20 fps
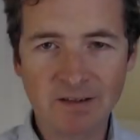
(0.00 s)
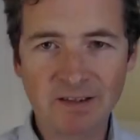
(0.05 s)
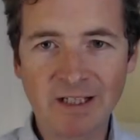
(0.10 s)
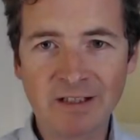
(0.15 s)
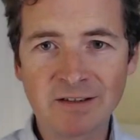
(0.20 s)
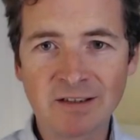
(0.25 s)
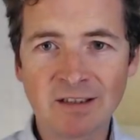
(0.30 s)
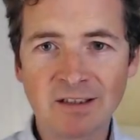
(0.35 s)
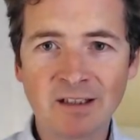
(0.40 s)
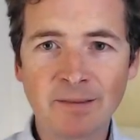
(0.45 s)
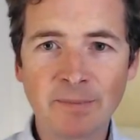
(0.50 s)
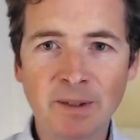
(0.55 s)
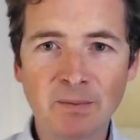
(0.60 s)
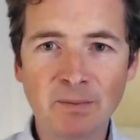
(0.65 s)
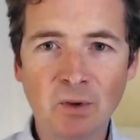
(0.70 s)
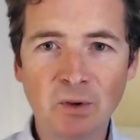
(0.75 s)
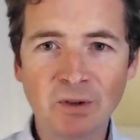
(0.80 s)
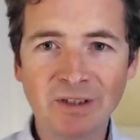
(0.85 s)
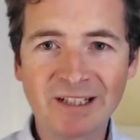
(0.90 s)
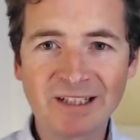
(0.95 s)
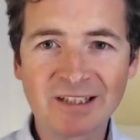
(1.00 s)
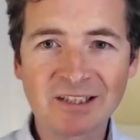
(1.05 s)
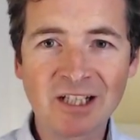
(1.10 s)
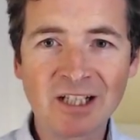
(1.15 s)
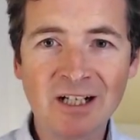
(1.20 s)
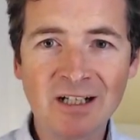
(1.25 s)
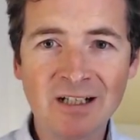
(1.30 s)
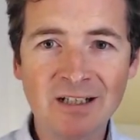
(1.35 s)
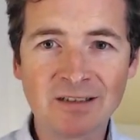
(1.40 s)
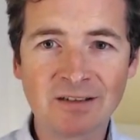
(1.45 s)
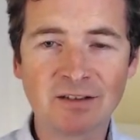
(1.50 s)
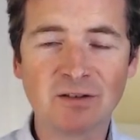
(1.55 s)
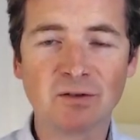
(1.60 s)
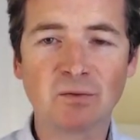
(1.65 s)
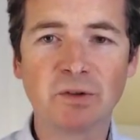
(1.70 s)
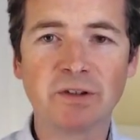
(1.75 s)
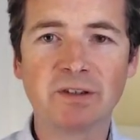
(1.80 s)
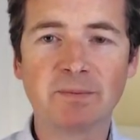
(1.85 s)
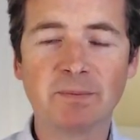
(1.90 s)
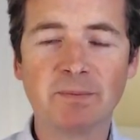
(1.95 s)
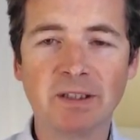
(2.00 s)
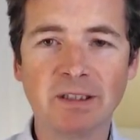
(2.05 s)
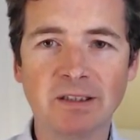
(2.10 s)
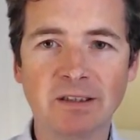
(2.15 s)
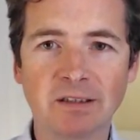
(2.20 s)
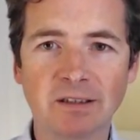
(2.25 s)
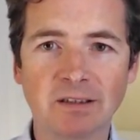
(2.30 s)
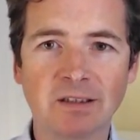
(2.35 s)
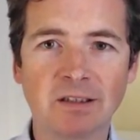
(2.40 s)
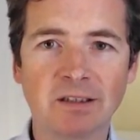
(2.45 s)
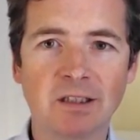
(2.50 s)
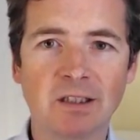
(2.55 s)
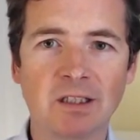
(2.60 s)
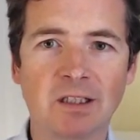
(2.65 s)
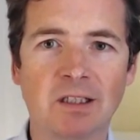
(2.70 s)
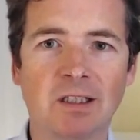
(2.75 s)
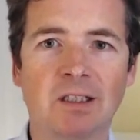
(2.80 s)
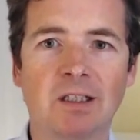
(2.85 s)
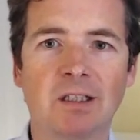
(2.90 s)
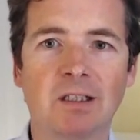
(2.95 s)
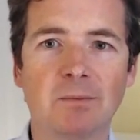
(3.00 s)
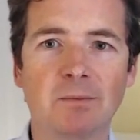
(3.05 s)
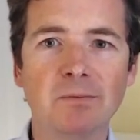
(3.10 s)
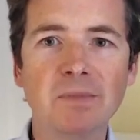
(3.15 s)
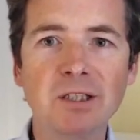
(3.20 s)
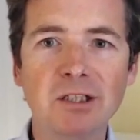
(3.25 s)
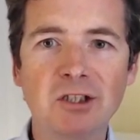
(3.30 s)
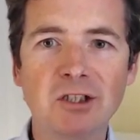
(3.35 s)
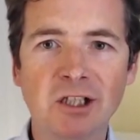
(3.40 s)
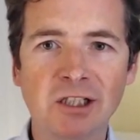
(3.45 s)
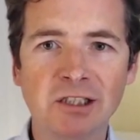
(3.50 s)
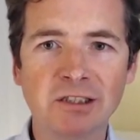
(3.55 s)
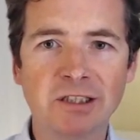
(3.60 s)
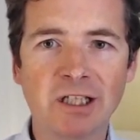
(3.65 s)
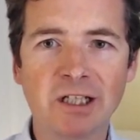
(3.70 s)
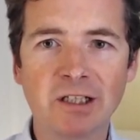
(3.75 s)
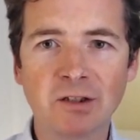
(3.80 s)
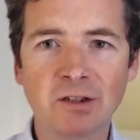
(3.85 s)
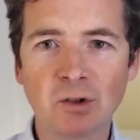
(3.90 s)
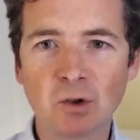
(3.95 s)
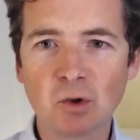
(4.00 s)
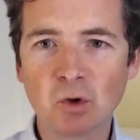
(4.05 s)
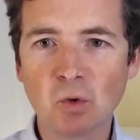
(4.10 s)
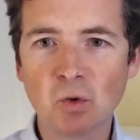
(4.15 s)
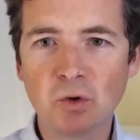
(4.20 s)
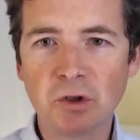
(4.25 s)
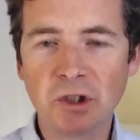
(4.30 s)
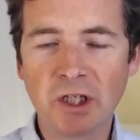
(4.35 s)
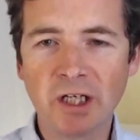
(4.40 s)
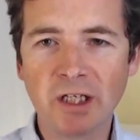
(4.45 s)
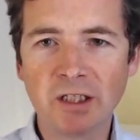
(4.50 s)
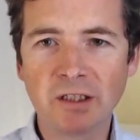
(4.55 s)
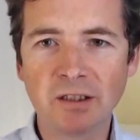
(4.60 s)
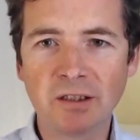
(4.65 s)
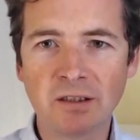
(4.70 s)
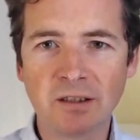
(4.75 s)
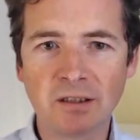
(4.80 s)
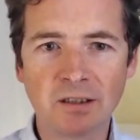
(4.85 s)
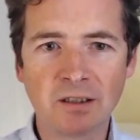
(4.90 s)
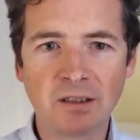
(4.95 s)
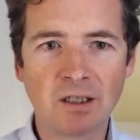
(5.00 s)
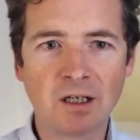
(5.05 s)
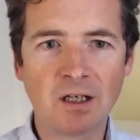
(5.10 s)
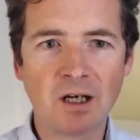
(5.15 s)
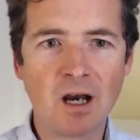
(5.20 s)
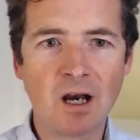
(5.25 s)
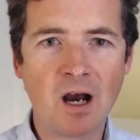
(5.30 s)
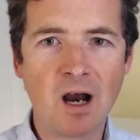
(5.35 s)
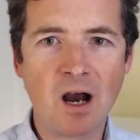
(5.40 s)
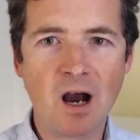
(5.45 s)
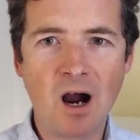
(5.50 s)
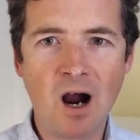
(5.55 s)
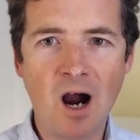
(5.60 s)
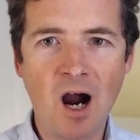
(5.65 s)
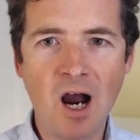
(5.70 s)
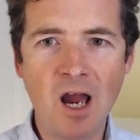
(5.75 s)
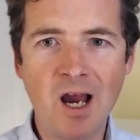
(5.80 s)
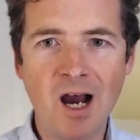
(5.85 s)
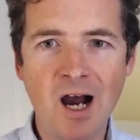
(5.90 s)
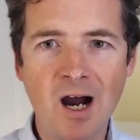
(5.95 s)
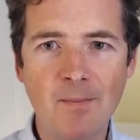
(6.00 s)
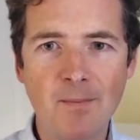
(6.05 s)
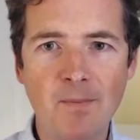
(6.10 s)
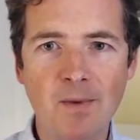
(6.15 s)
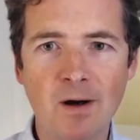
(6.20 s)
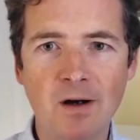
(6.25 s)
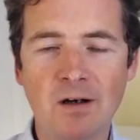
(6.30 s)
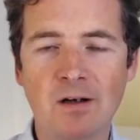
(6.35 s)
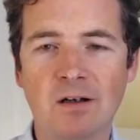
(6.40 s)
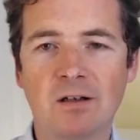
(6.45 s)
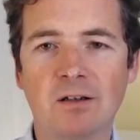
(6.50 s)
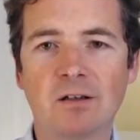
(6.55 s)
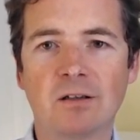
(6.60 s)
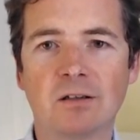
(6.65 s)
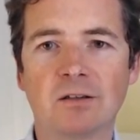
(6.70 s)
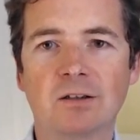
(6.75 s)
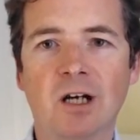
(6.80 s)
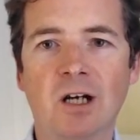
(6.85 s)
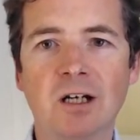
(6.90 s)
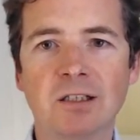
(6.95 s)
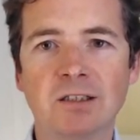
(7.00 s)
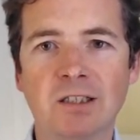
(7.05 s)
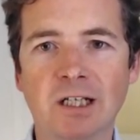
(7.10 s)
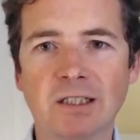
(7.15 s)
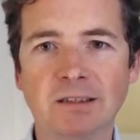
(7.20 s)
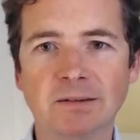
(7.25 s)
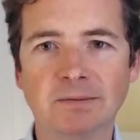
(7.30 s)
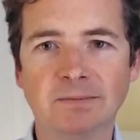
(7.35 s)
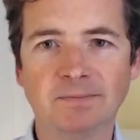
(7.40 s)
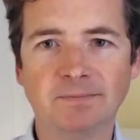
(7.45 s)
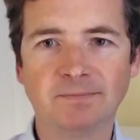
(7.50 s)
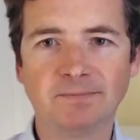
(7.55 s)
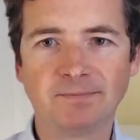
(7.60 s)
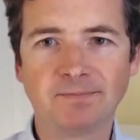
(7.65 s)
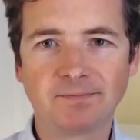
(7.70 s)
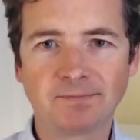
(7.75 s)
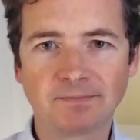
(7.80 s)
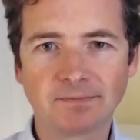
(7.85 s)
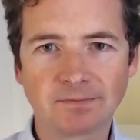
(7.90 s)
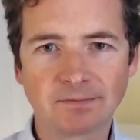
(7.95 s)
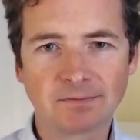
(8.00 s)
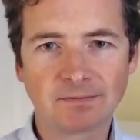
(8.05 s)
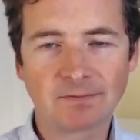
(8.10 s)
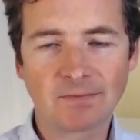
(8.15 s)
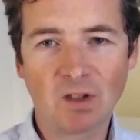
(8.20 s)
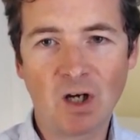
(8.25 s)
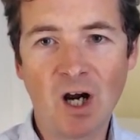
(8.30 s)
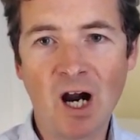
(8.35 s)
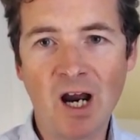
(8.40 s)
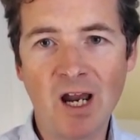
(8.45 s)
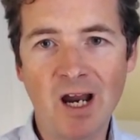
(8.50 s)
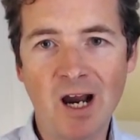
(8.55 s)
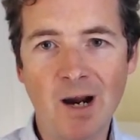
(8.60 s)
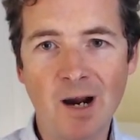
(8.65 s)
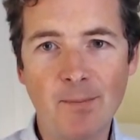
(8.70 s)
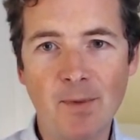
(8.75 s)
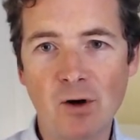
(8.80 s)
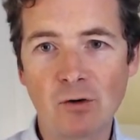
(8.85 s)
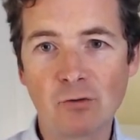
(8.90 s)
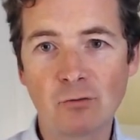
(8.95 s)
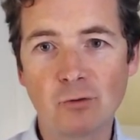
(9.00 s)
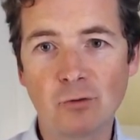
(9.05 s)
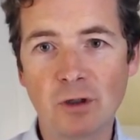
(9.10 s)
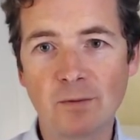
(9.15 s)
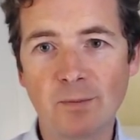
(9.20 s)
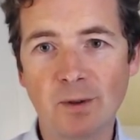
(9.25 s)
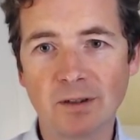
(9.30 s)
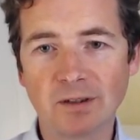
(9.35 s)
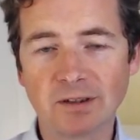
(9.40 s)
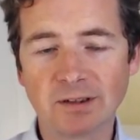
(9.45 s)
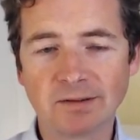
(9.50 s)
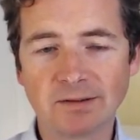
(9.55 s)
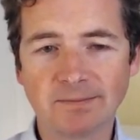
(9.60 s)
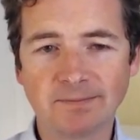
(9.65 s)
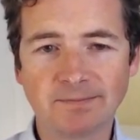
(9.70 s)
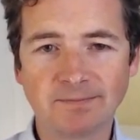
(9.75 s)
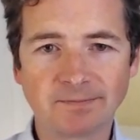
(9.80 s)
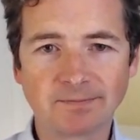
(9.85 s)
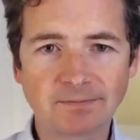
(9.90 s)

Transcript: That sounds a little bit more like Tarzan would speak. Me Tarzan, you Jane. I am Tarzan. I am a robot.